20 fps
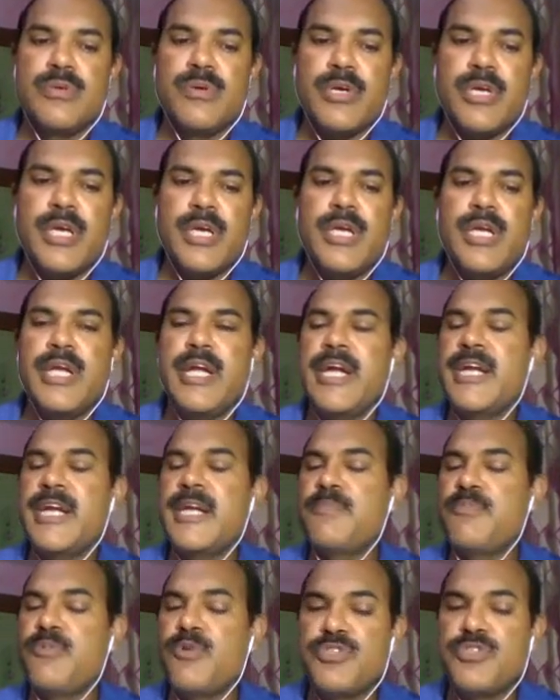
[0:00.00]
Okay,
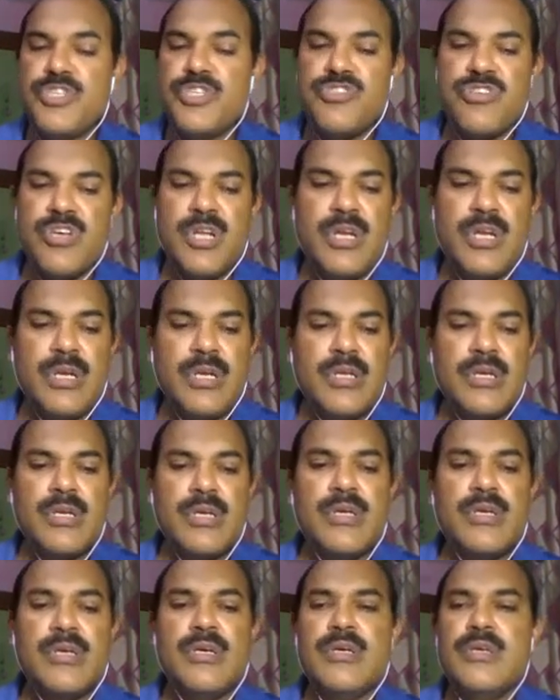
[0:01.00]
it position
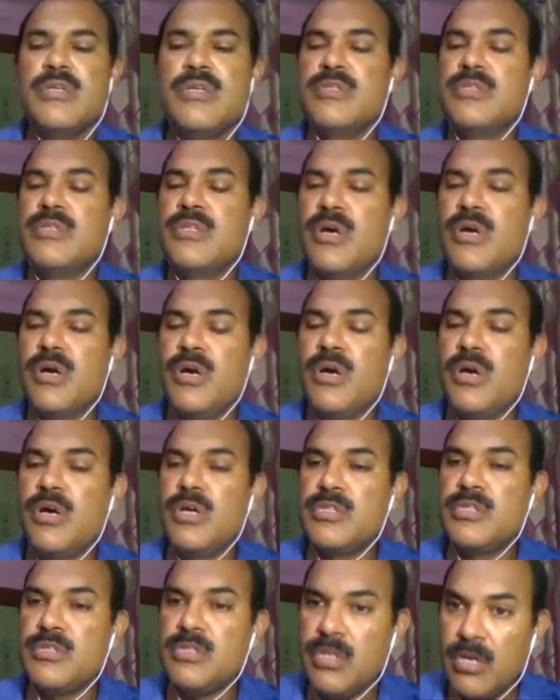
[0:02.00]

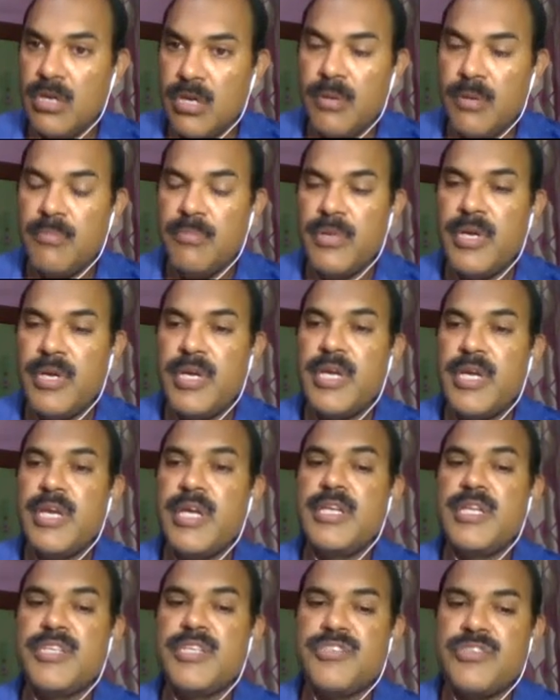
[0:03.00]
the thumb
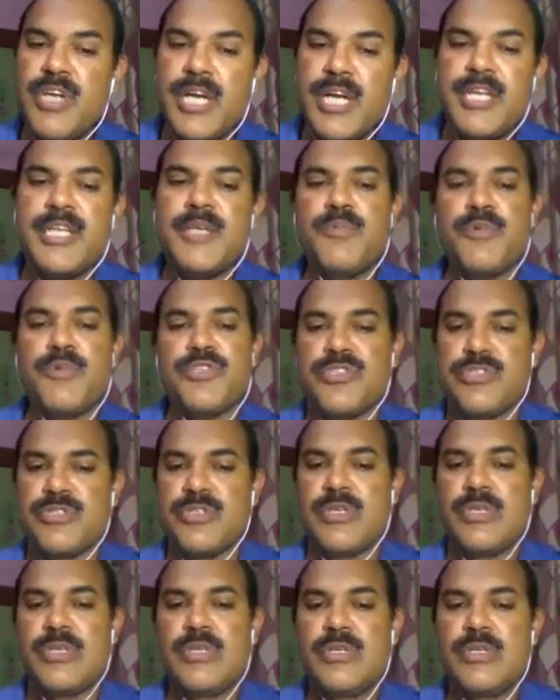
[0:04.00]
in a static
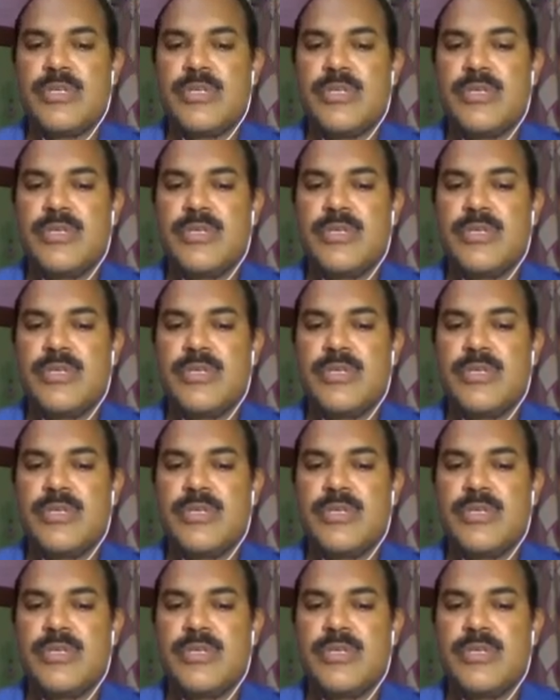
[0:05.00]
position